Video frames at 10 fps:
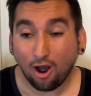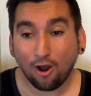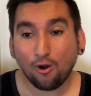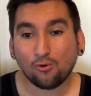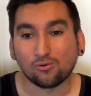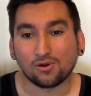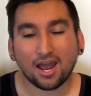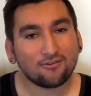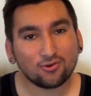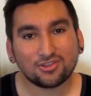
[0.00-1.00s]
oh,
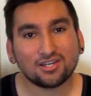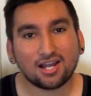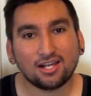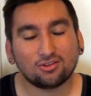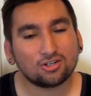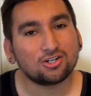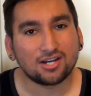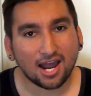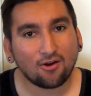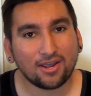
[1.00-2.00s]
everything I learned,
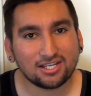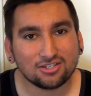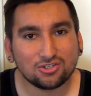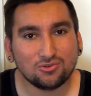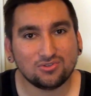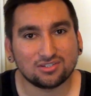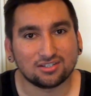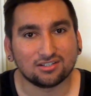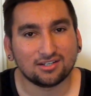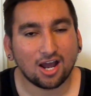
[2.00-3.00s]
now I can use
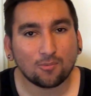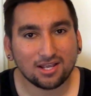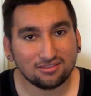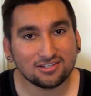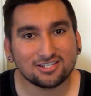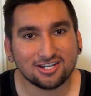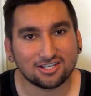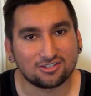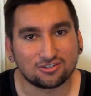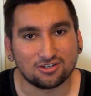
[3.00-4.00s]
it. Now my
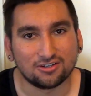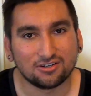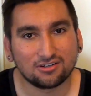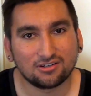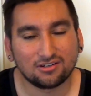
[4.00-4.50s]
listening is good.